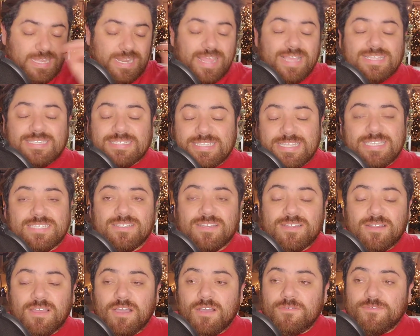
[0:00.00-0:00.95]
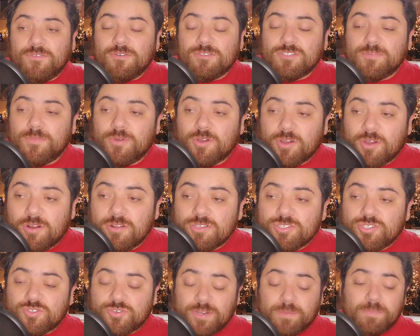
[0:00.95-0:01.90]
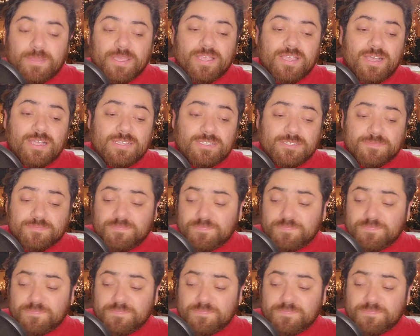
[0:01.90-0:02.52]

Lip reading: season of Ultimate Girl Strip, because